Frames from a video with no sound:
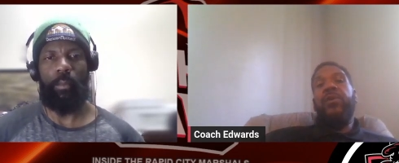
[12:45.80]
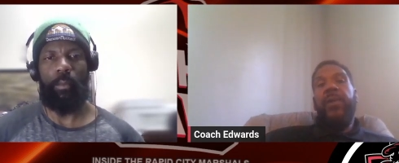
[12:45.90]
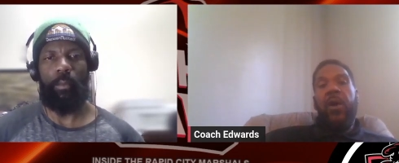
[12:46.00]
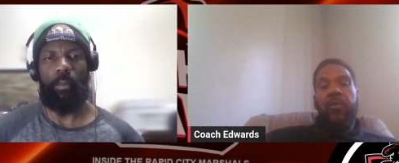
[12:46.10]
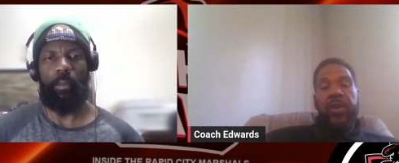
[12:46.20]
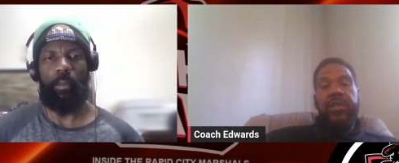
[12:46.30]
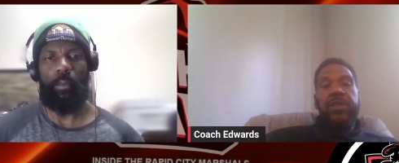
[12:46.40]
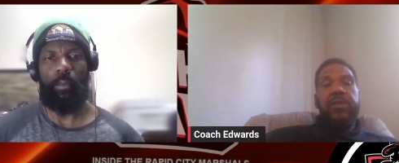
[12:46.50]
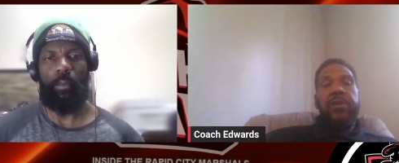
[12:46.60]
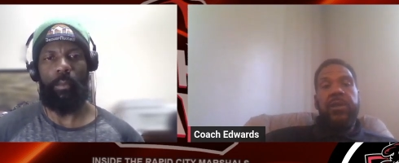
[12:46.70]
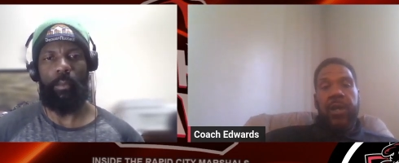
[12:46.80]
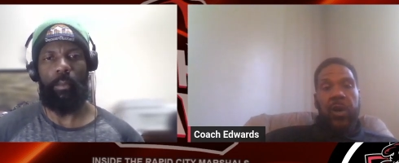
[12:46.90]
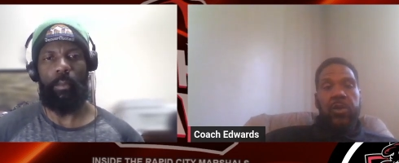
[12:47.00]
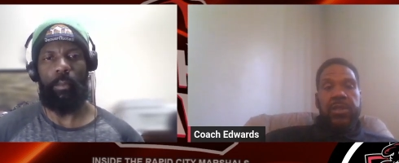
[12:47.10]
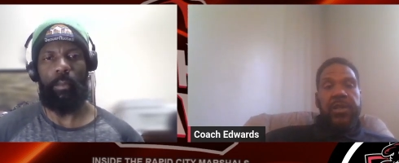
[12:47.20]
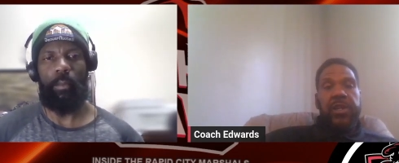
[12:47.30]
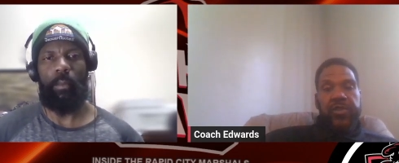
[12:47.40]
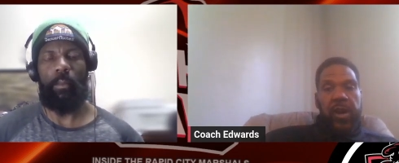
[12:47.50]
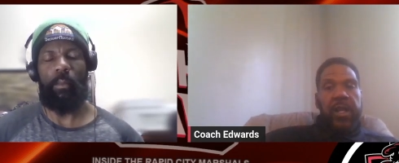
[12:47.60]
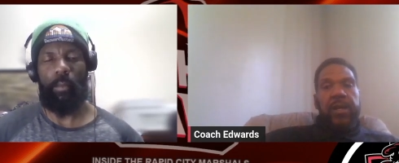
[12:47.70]
Speaker 1: about reaching the goals that they're
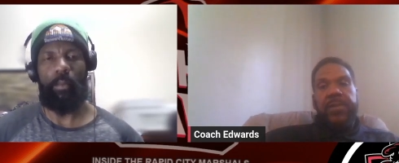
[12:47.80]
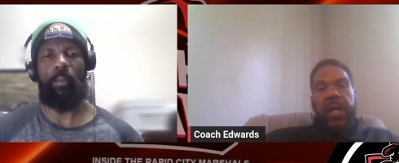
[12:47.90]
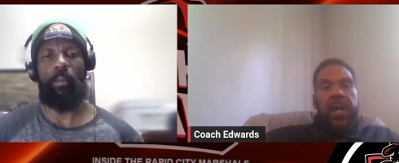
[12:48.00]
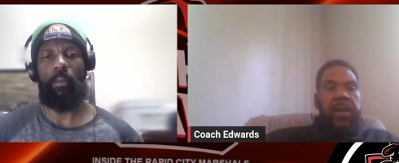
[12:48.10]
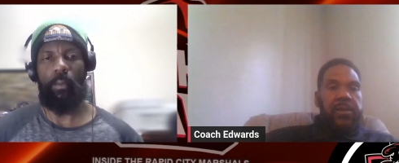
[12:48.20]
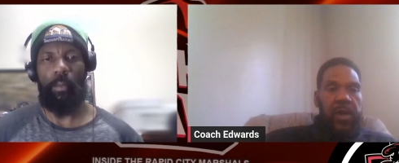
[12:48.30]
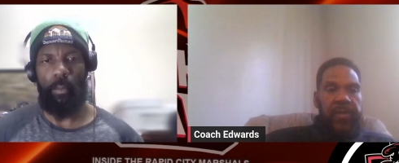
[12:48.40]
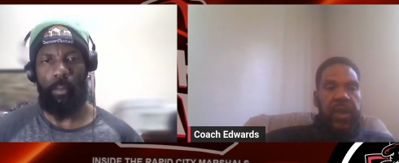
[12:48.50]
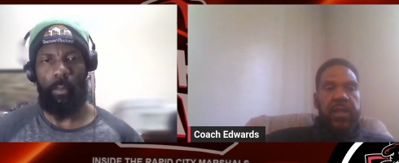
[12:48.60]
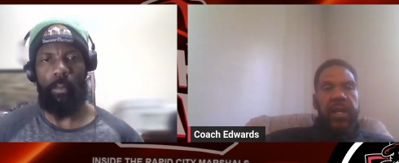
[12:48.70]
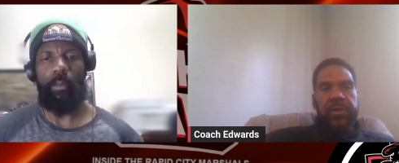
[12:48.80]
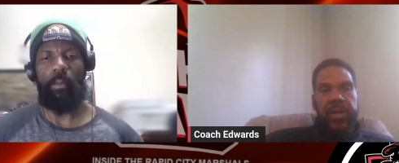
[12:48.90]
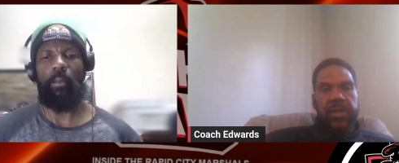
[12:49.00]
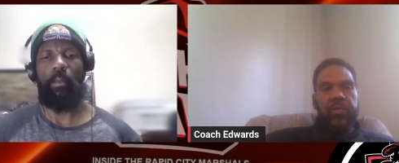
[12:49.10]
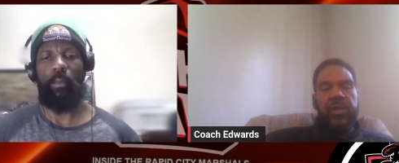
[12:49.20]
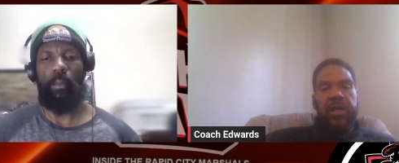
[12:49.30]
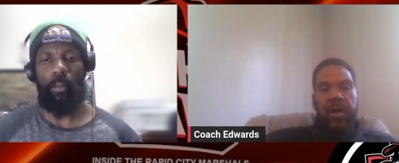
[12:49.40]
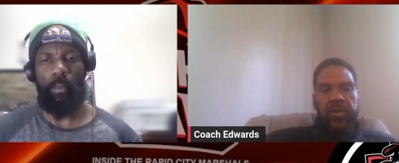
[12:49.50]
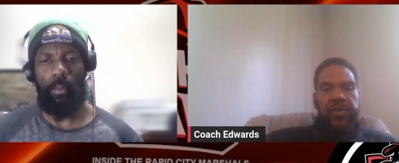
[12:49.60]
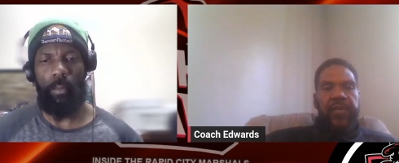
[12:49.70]
trying to obtain. So I think that that's what
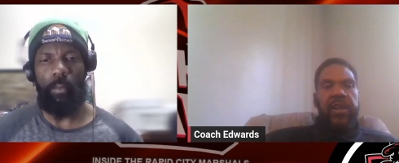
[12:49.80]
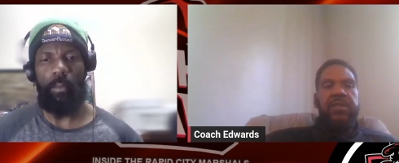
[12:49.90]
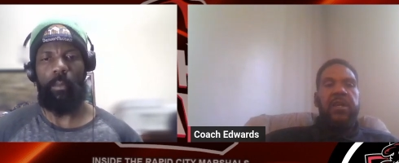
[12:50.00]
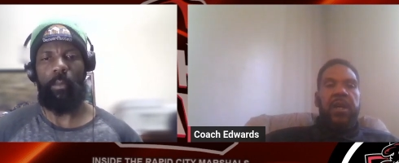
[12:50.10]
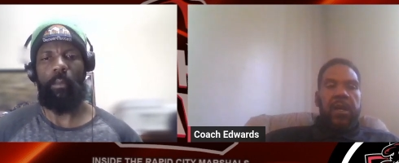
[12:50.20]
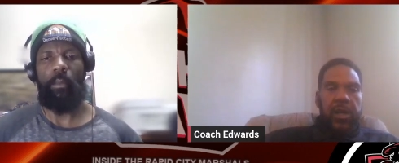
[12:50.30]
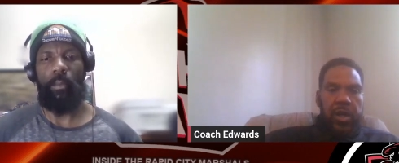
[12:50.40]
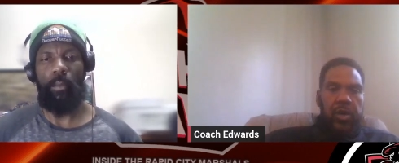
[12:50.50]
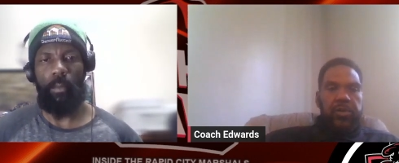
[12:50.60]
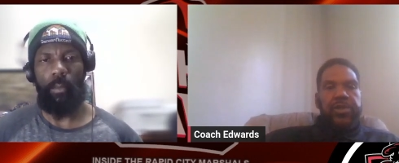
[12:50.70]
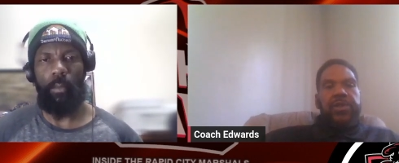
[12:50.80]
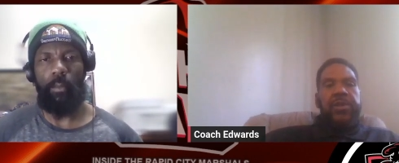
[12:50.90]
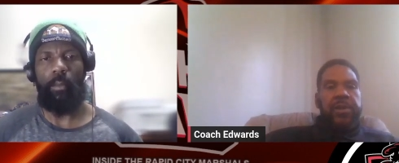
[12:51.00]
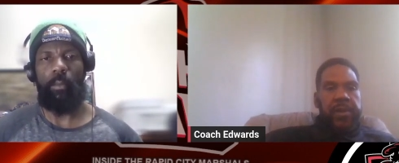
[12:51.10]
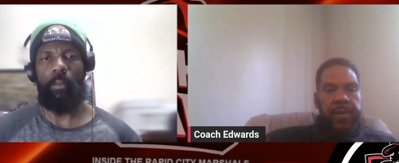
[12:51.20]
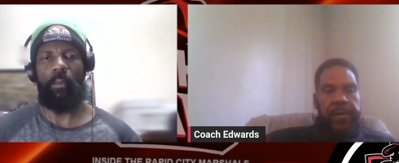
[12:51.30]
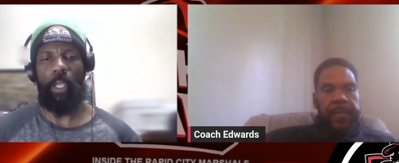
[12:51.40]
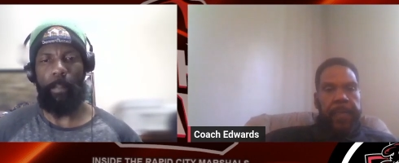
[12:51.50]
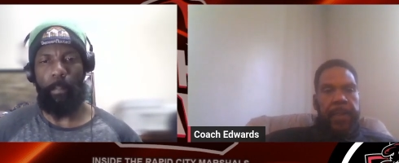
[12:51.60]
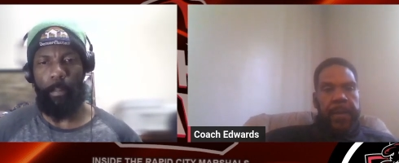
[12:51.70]
cultivates culture.
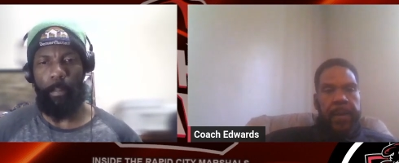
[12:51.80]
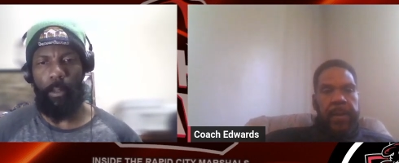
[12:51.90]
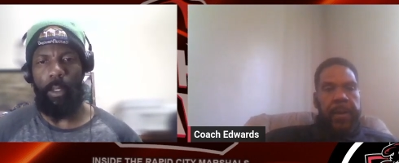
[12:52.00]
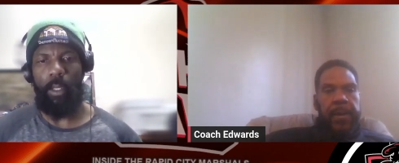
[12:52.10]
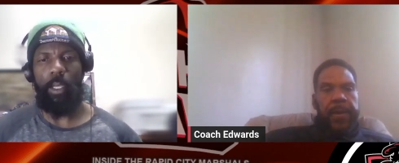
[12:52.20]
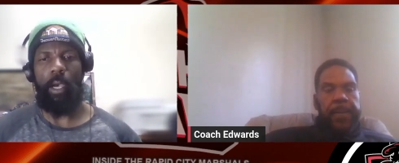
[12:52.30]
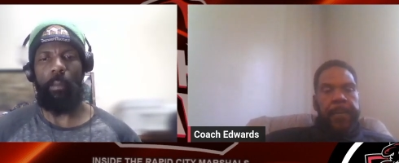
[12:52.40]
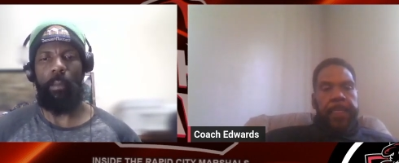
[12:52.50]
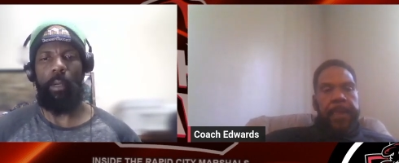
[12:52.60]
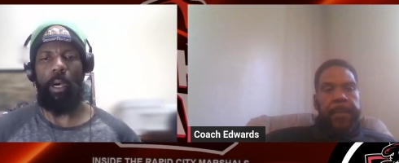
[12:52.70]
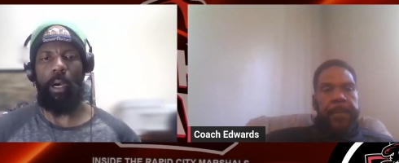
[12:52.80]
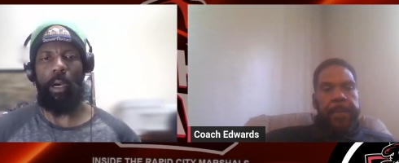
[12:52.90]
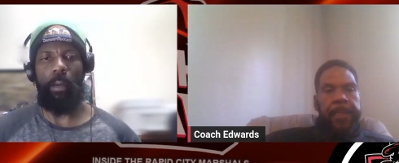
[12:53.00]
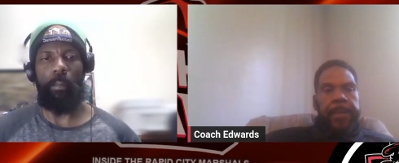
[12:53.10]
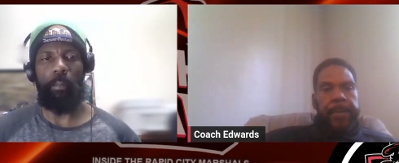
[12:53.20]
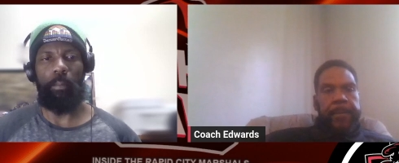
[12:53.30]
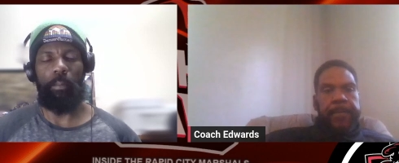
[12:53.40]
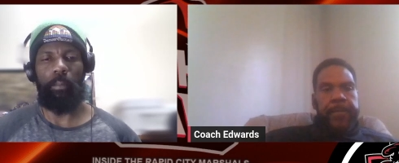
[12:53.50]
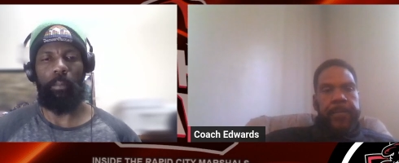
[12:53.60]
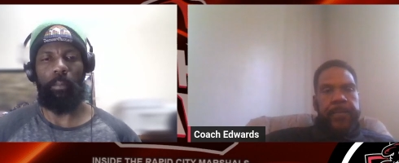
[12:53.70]
Speaker 2: Yep, yep. Um,
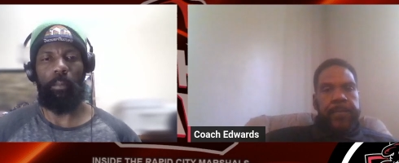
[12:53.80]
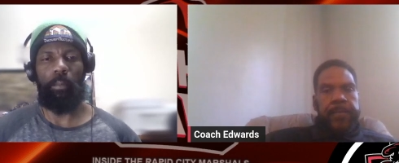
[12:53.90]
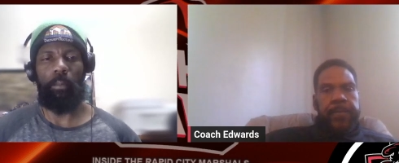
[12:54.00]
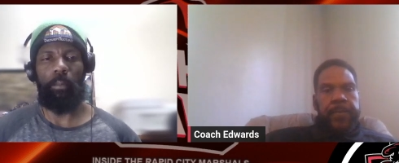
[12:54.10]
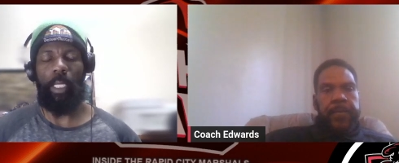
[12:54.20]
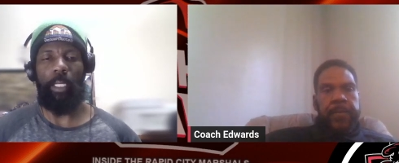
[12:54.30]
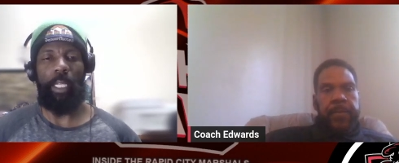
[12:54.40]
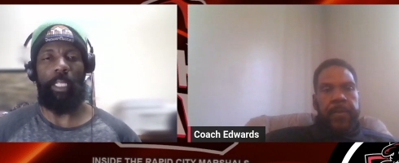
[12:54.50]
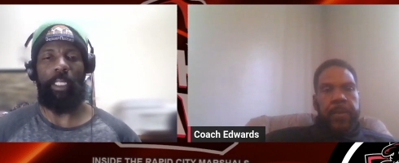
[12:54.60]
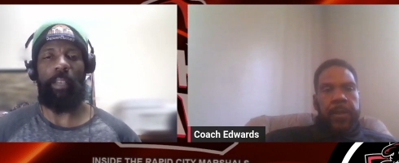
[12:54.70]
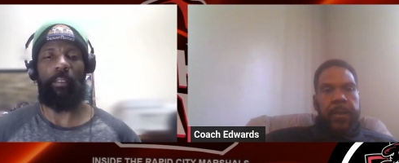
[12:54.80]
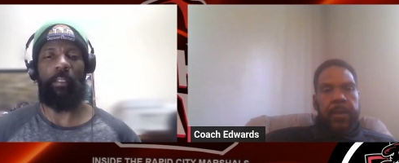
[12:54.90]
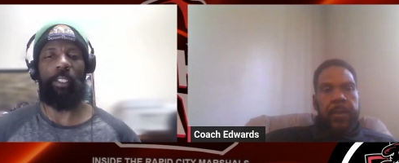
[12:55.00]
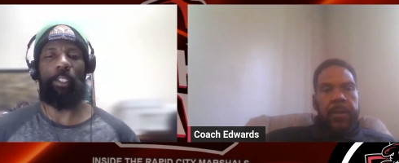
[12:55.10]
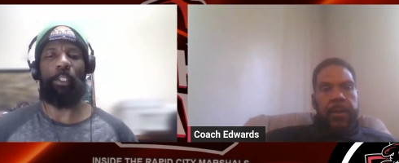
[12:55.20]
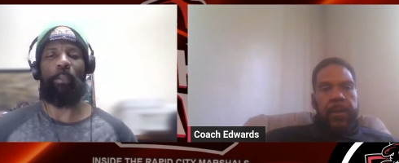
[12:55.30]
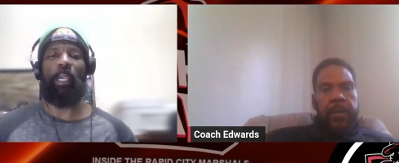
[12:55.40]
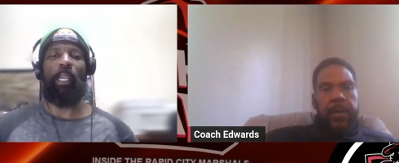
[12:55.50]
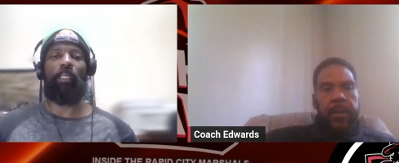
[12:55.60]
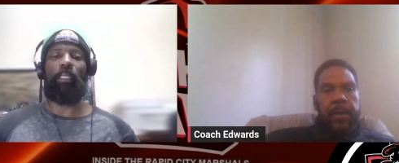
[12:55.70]
that is definitely true,
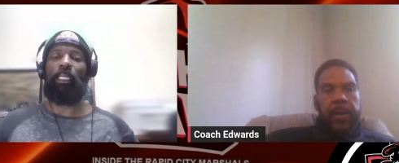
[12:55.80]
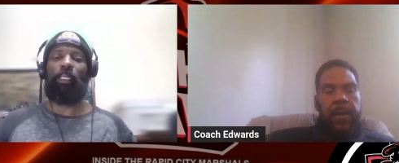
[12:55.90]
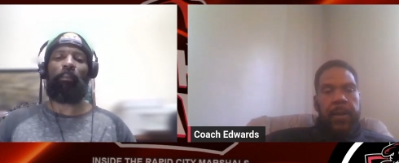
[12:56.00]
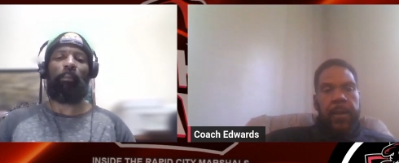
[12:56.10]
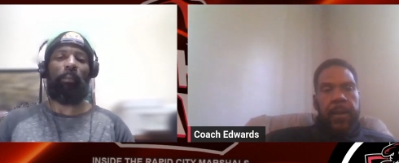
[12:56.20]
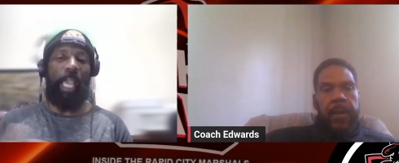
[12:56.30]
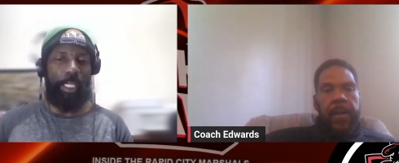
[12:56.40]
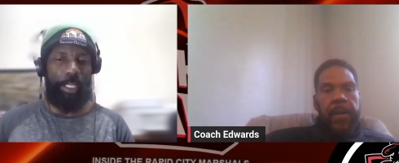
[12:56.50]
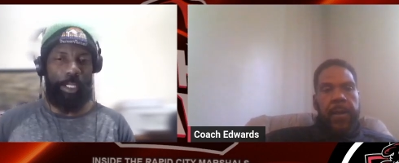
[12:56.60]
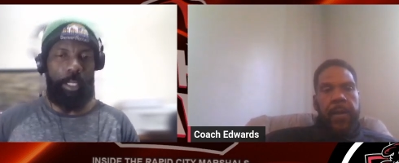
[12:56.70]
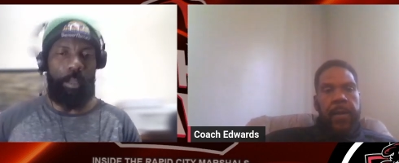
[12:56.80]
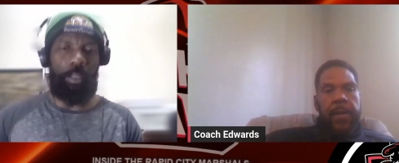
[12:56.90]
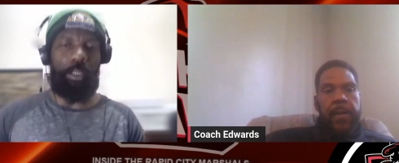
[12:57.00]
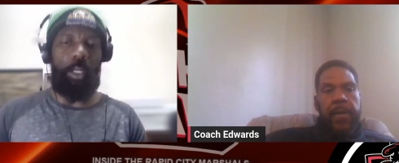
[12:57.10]
man. I was gonna ask you, you know, so